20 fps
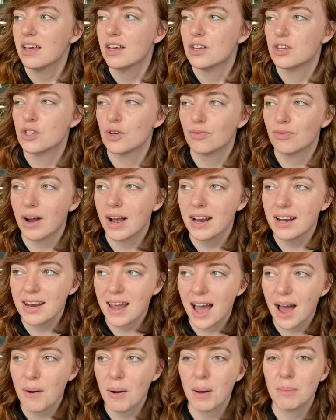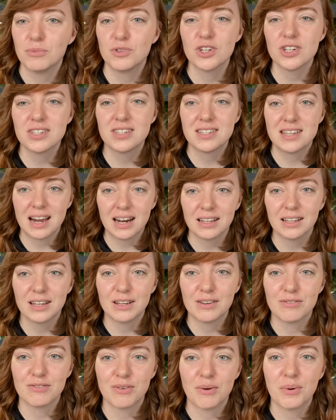So right now I'm just
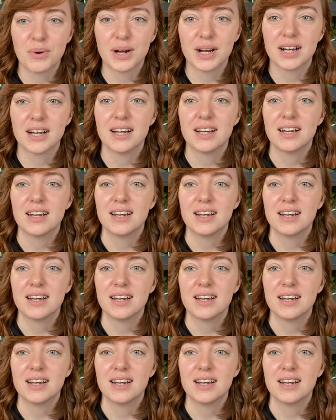settling for